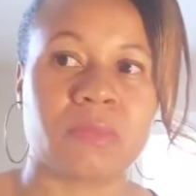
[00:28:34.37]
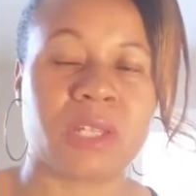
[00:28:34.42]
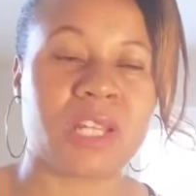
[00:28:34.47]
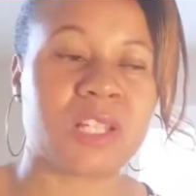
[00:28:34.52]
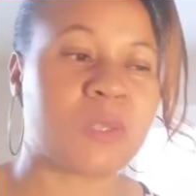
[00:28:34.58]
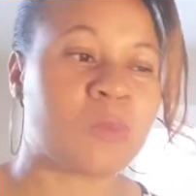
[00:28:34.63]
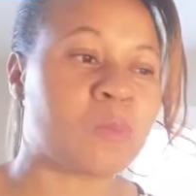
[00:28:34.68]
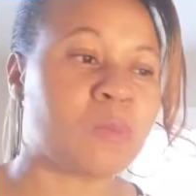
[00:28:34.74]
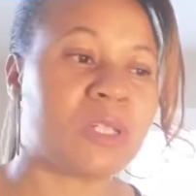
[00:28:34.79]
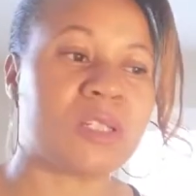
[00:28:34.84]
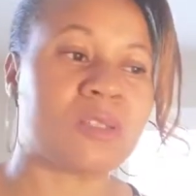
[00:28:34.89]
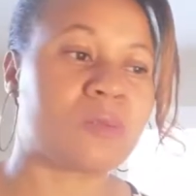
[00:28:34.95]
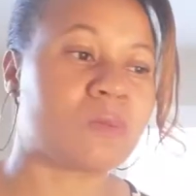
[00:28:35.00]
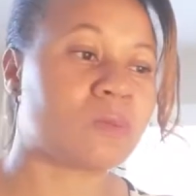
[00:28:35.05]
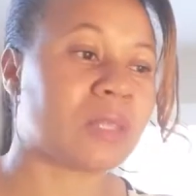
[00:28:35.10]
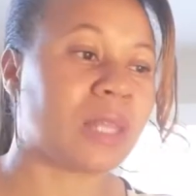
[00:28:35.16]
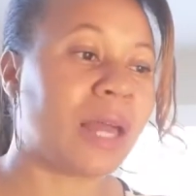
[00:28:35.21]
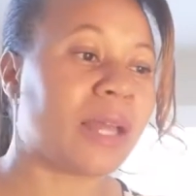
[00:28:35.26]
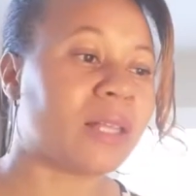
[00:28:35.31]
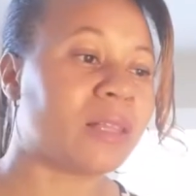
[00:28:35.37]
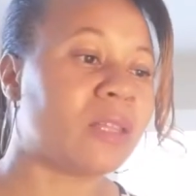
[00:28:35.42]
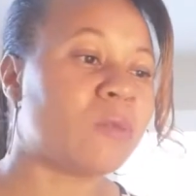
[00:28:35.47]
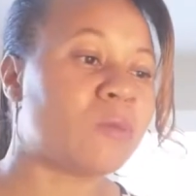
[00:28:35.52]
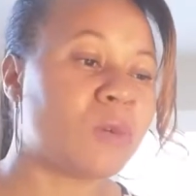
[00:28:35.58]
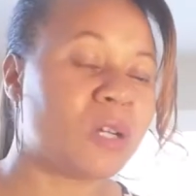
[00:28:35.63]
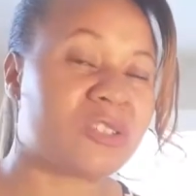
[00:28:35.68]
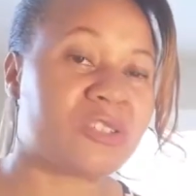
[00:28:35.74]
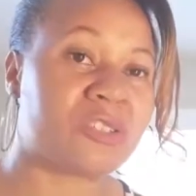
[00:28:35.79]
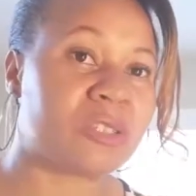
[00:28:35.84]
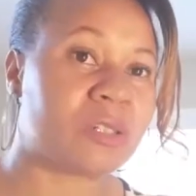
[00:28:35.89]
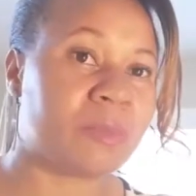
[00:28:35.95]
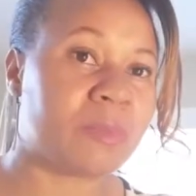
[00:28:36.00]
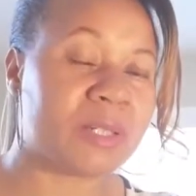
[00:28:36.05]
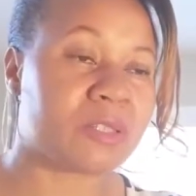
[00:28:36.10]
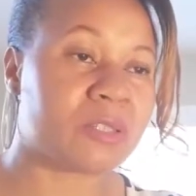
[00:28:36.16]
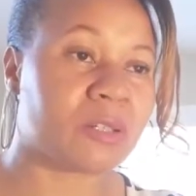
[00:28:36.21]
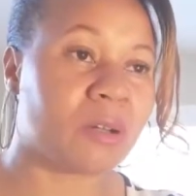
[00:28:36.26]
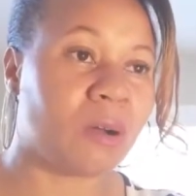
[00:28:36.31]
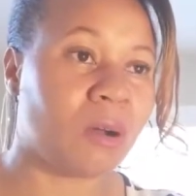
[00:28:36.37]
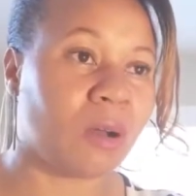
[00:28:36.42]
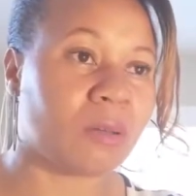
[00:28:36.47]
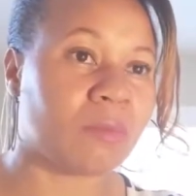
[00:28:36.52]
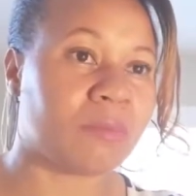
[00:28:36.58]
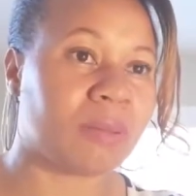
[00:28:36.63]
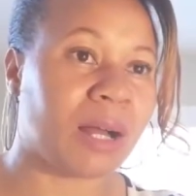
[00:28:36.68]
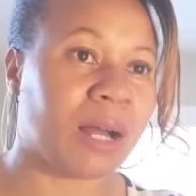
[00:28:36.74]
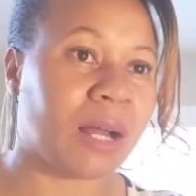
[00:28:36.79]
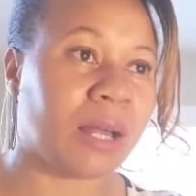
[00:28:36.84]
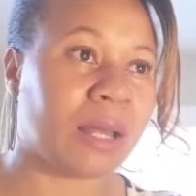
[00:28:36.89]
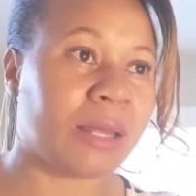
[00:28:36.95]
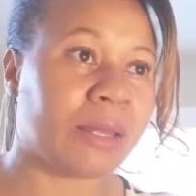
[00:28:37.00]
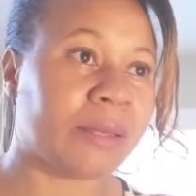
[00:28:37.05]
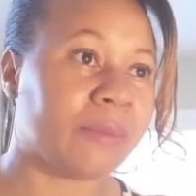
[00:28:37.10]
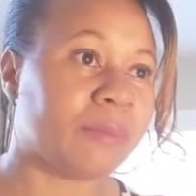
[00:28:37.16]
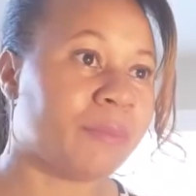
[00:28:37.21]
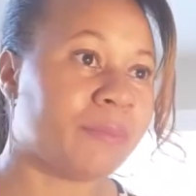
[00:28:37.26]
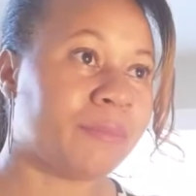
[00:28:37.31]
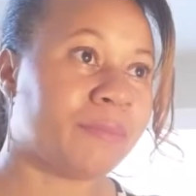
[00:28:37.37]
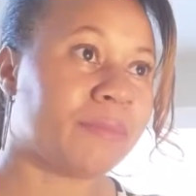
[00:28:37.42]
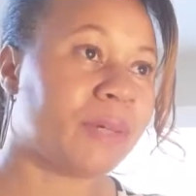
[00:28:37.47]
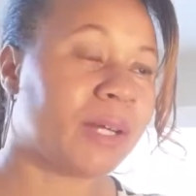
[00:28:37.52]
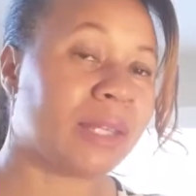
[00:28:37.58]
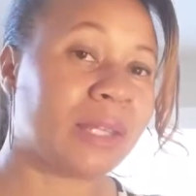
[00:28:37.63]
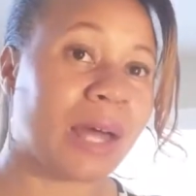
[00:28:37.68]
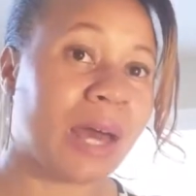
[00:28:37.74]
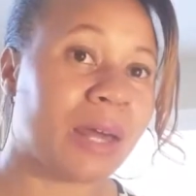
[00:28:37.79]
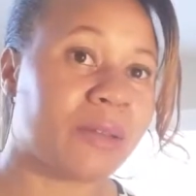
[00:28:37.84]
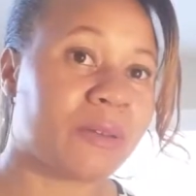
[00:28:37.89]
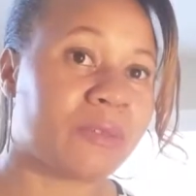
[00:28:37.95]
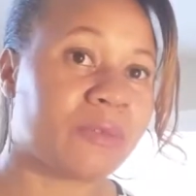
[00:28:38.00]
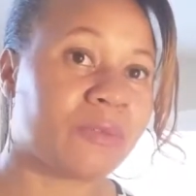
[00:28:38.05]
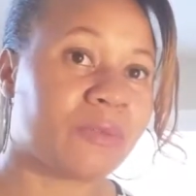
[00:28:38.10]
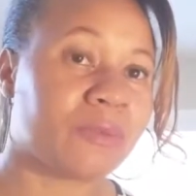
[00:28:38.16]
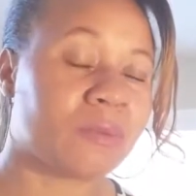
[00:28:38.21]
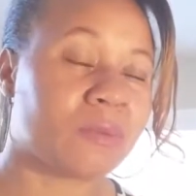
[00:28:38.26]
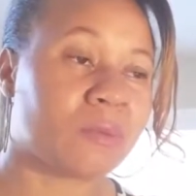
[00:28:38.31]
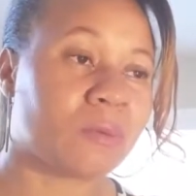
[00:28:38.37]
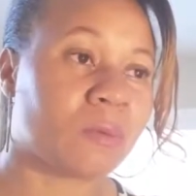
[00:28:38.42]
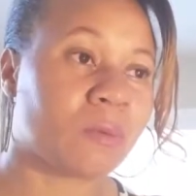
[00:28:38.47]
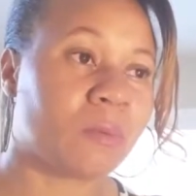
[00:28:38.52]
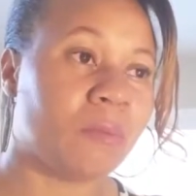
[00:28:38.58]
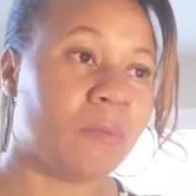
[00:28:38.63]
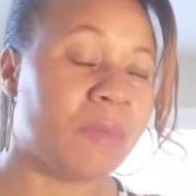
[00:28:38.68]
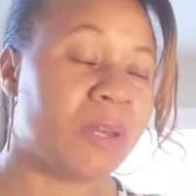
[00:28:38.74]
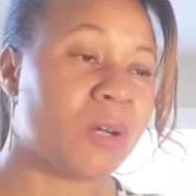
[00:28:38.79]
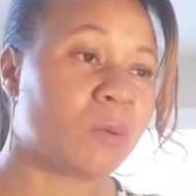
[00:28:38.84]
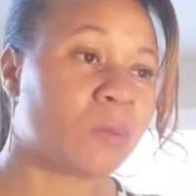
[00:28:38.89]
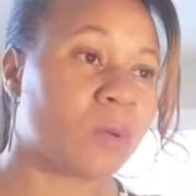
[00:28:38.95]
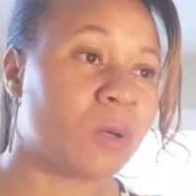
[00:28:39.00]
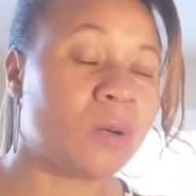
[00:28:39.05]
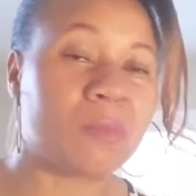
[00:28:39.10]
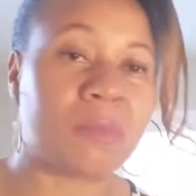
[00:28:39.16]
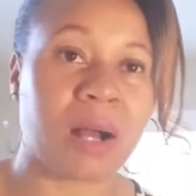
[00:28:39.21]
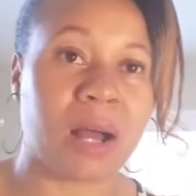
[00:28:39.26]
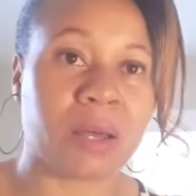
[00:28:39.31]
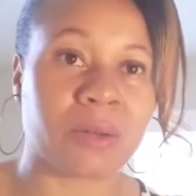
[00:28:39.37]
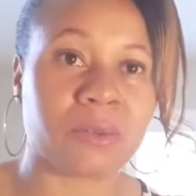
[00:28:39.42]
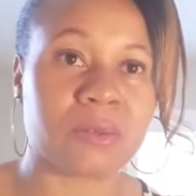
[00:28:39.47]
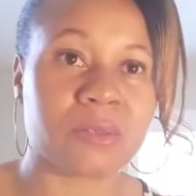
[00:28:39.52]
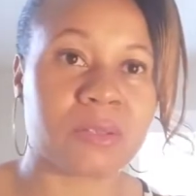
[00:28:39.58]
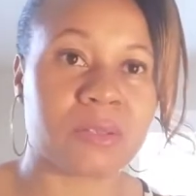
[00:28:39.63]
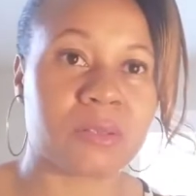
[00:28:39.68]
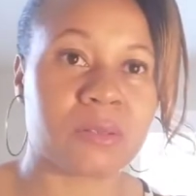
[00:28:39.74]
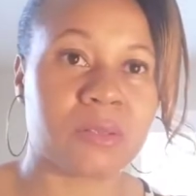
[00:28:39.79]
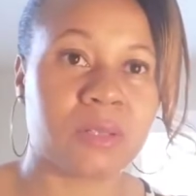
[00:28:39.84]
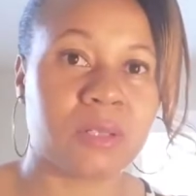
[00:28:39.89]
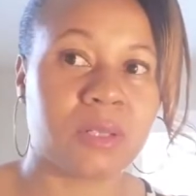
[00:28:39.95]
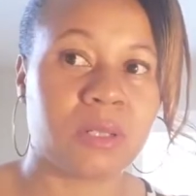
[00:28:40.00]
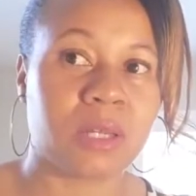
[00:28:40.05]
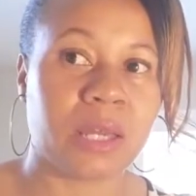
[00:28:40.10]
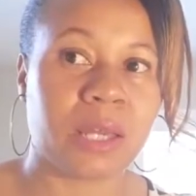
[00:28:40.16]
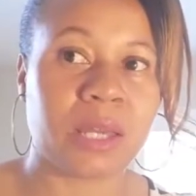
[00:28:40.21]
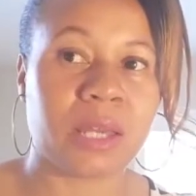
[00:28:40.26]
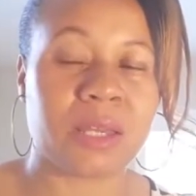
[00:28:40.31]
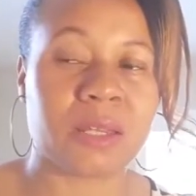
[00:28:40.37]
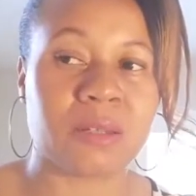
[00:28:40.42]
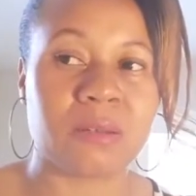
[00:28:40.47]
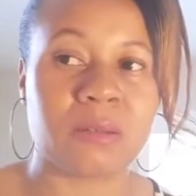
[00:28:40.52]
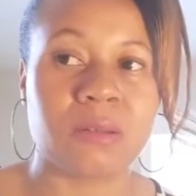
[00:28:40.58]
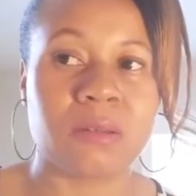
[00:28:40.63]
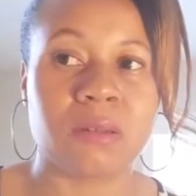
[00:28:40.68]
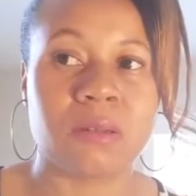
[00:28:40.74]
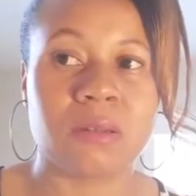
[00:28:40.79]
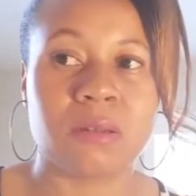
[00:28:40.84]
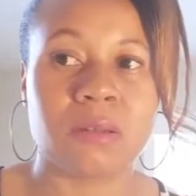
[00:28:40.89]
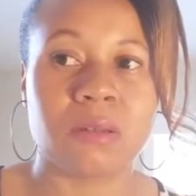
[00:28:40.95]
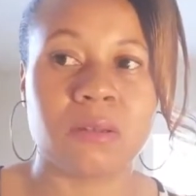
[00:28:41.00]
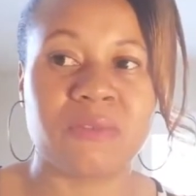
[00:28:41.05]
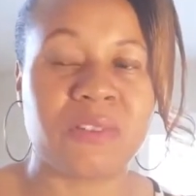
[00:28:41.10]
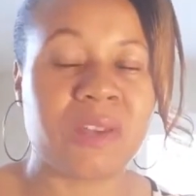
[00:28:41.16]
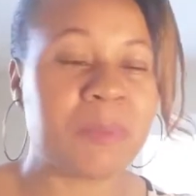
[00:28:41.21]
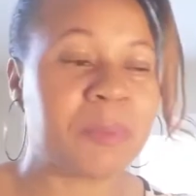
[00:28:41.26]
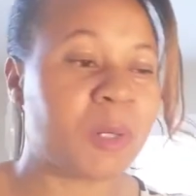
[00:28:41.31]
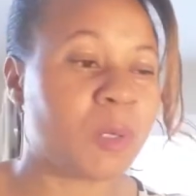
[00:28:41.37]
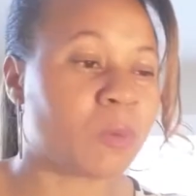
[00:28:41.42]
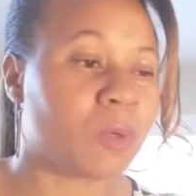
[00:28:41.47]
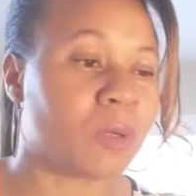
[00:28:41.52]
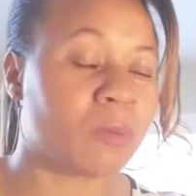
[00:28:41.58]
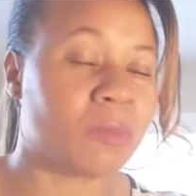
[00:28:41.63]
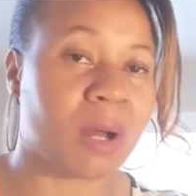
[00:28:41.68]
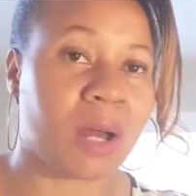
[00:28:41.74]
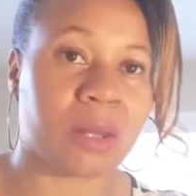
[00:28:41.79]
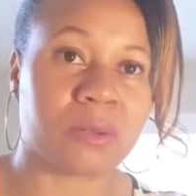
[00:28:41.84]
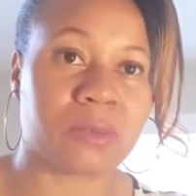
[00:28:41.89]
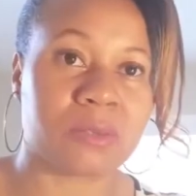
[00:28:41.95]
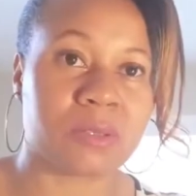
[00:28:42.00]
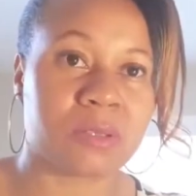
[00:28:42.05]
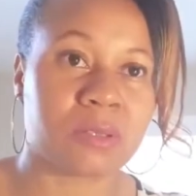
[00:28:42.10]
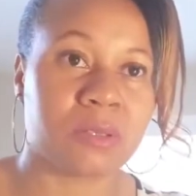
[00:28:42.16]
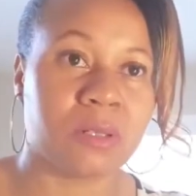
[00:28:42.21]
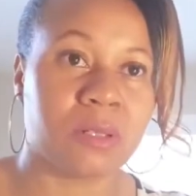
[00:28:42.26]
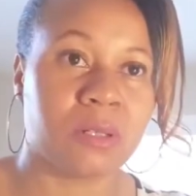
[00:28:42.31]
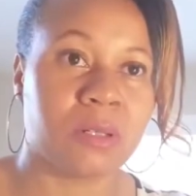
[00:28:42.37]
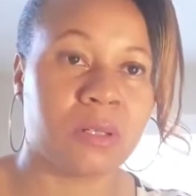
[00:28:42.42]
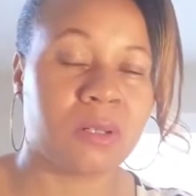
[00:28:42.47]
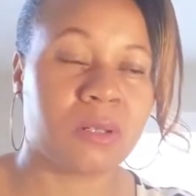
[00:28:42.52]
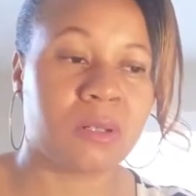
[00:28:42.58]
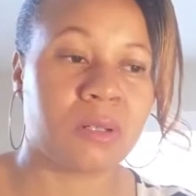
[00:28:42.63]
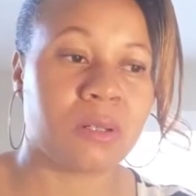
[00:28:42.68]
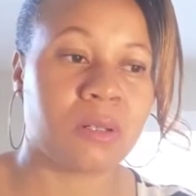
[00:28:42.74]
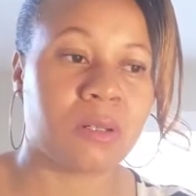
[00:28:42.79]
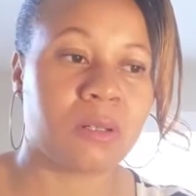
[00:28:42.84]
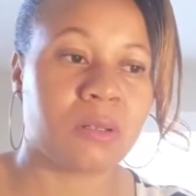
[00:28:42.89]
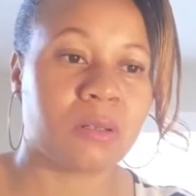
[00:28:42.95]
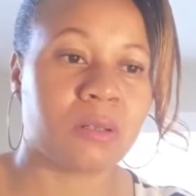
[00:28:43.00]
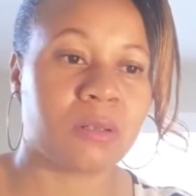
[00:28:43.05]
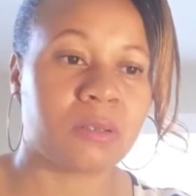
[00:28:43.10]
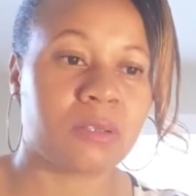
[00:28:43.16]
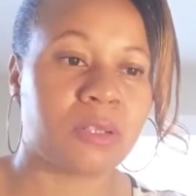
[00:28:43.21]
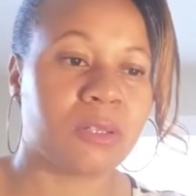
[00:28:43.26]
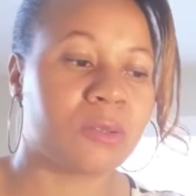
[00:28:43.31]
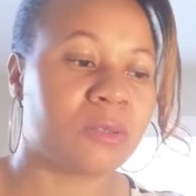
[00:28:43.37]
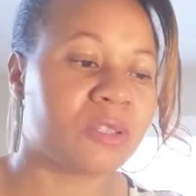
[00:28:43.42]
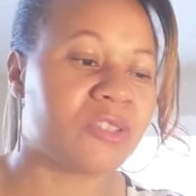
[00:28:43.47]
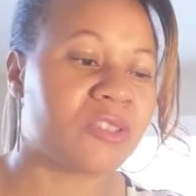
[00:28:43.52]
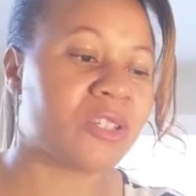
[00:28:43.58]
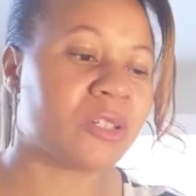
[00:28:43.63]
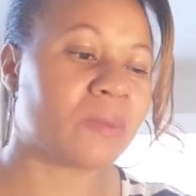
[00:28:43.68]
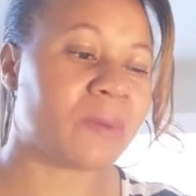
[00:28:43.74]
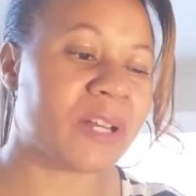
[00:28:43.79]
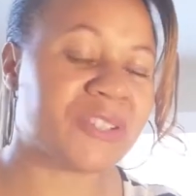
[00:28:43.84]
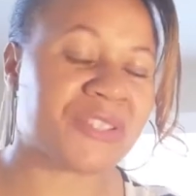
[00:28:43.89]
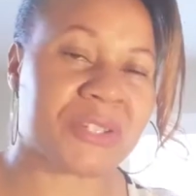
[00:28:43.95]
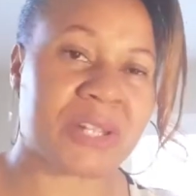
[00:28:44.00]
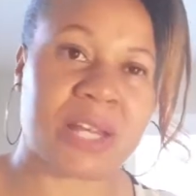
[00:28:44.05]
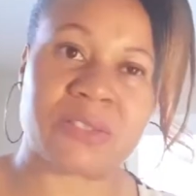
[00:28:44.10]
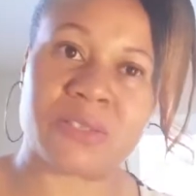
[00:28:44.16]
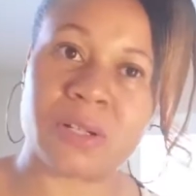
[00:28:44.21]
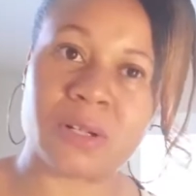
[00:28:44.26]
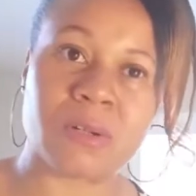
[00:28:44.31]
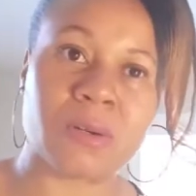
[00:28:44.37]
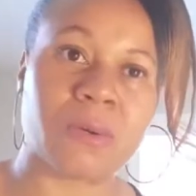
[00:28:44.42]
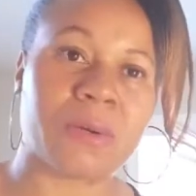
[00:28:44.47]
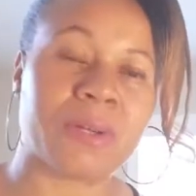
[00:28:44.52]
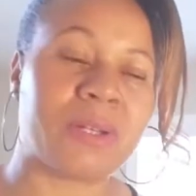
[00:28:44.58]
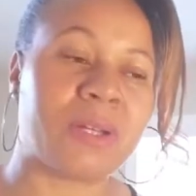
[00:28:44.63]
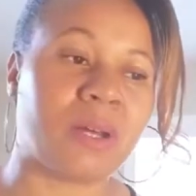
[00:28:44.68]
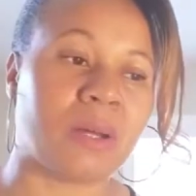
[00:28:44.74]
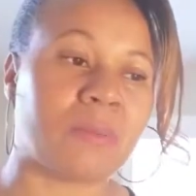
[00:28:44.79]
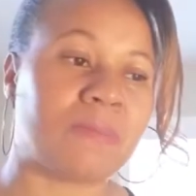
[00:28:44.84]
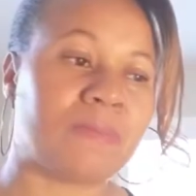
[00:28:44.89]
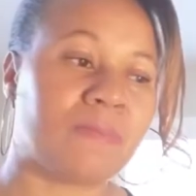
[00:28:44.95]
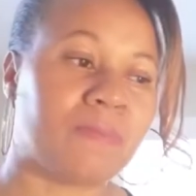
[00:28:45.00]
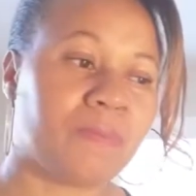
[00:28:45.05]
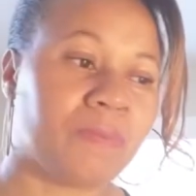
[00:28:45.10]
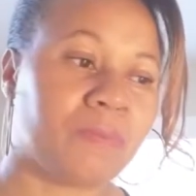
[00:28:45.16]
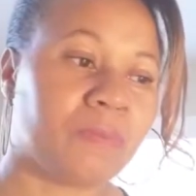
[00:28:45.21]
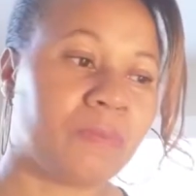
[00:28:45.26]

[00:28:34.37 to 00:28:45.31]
is is likely what should have been taught by a lot of male role models and female role models to the generation as they're growing up.